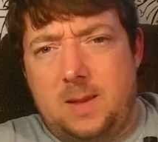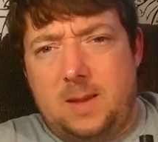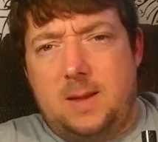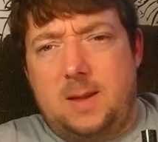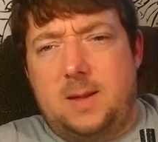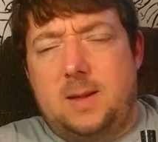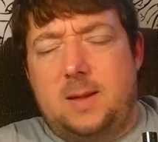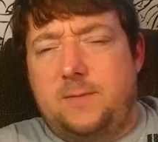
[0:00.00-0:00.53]

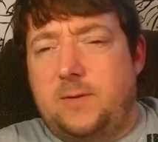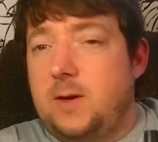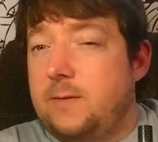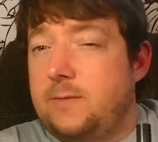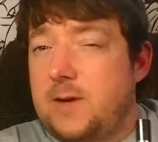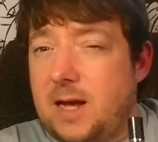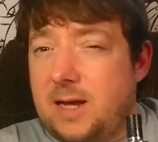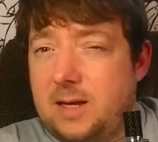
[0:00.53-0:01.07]
If you have
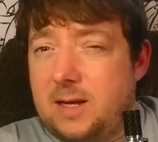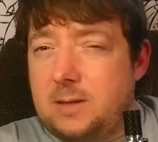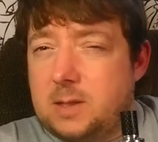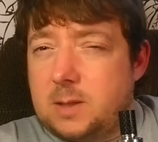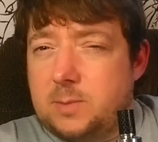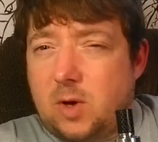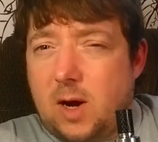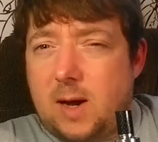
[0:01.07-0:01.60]
not yet
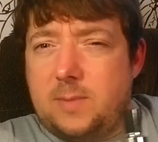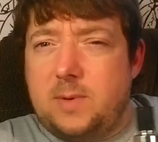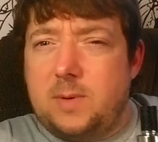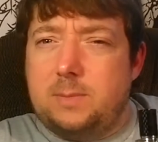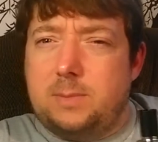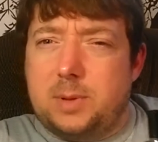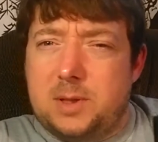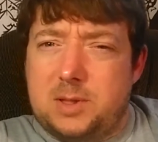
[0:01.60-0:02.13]
subscribed,
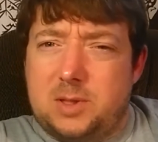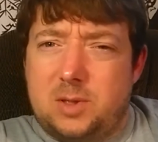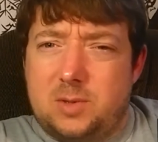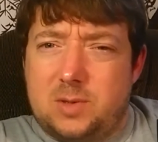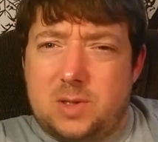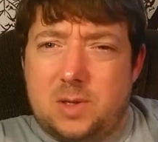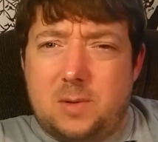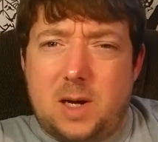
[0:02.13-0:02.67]
please do
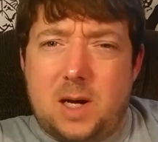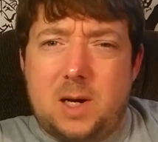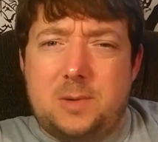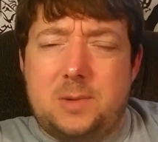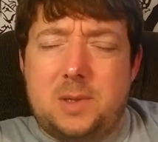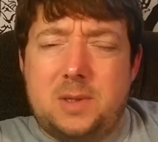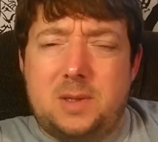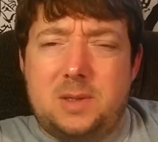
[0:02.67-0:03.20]
so. I
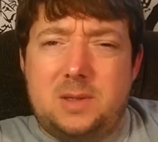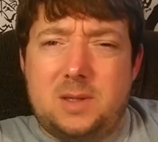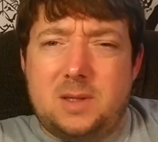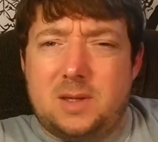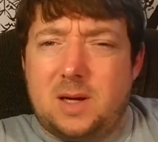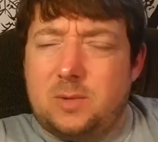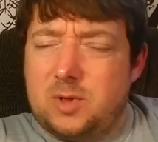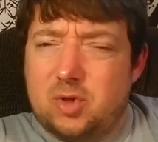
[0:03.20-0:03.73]

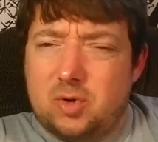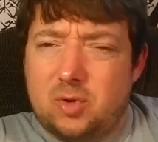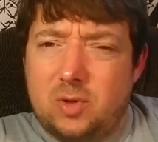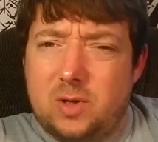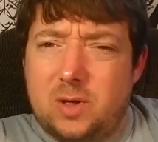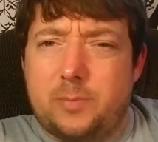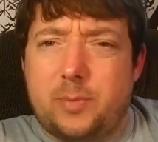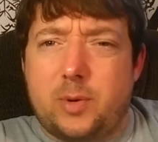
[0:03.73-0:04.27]
would truly
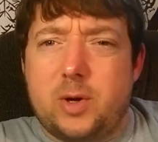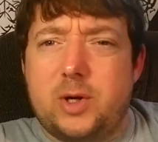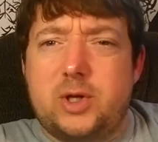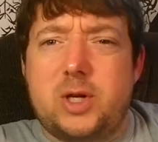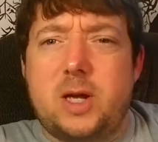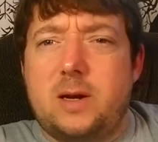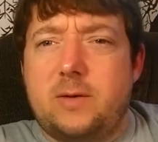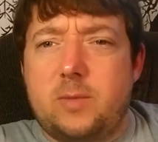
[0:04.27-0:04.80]
appreciate it,
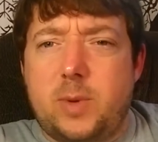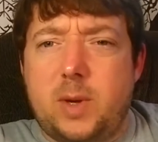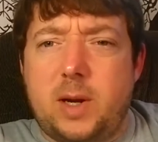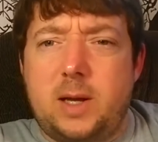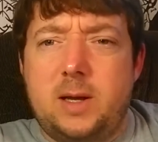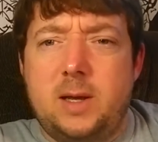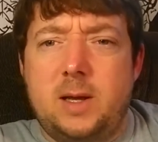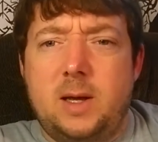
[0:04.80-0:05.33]
everybody.
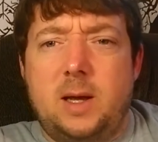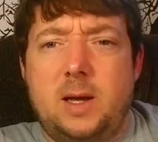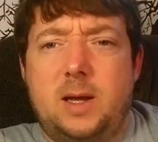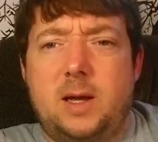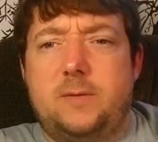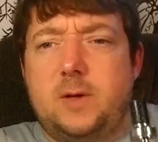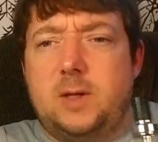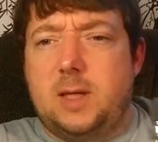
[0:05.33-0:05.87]
If
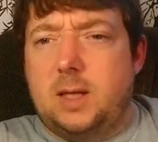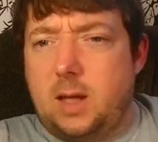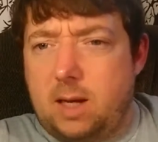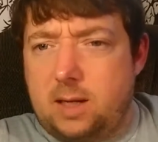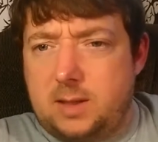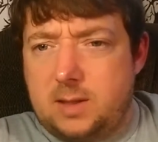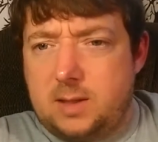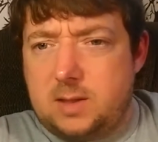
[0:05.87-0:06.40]
you did like
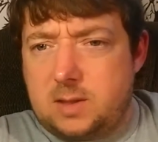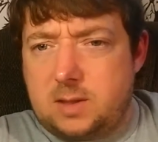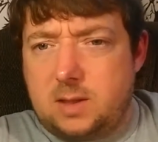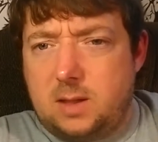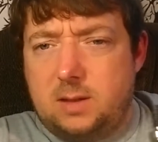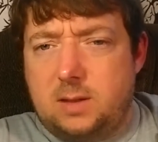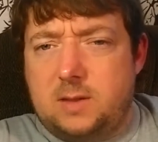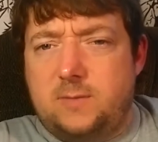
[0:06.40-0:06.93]
this
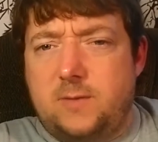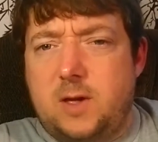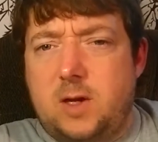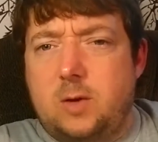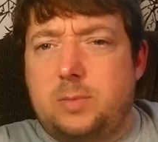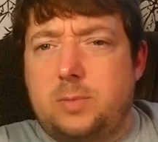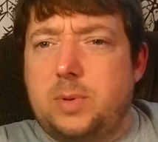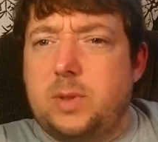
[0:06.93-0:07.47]
video,
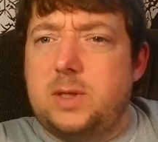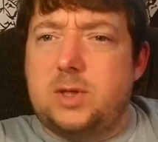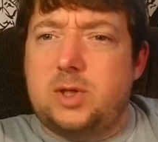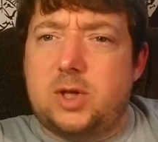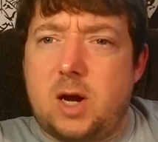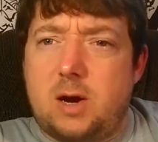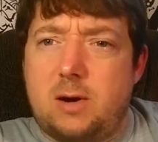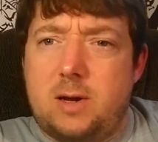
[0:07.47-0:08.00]
please share
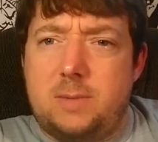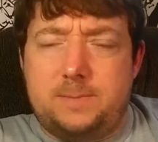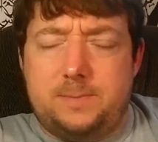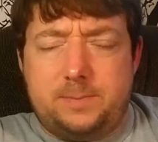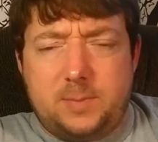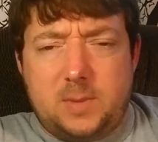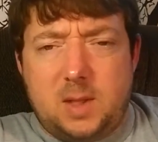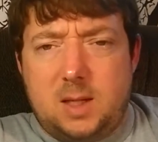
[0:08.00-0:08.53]
it,
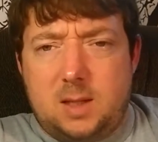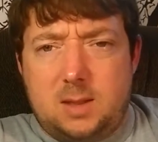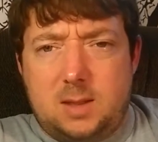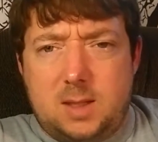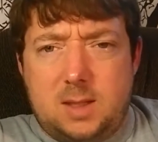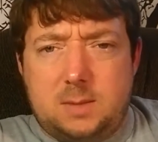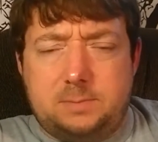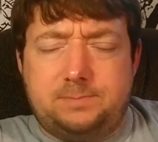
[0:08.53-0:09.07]
and
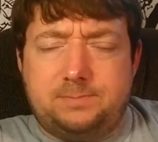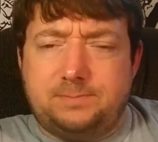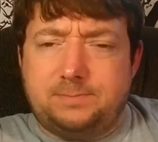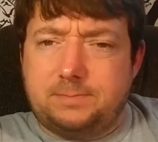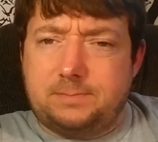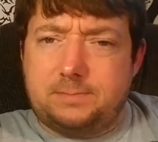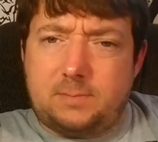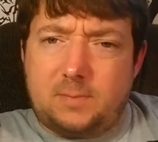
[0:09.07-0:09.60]

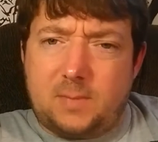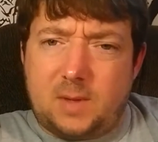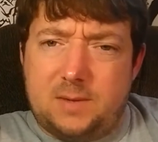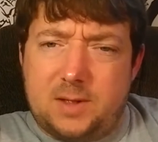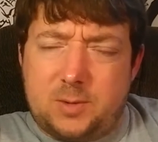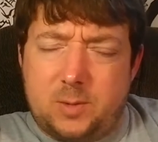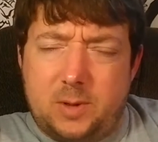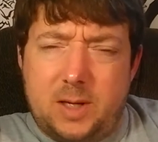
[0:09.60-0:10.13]
that's
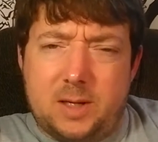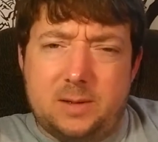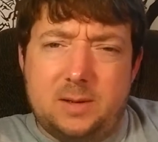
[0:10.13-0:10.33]
really it.